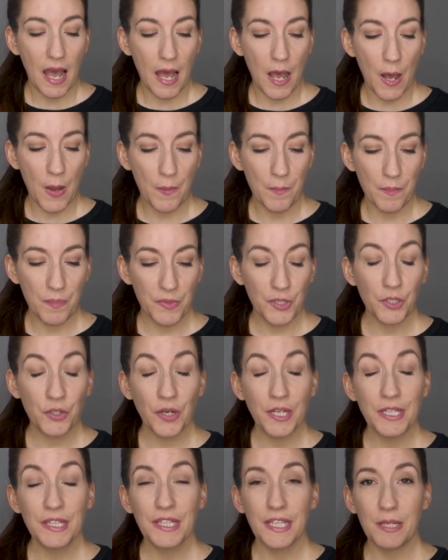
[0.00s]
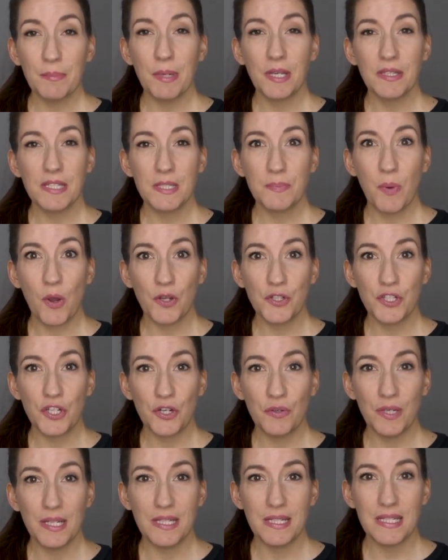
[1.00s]
The great thing about this
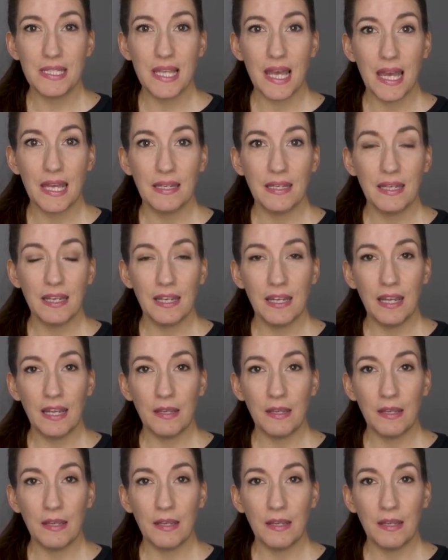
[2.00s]
poncho is that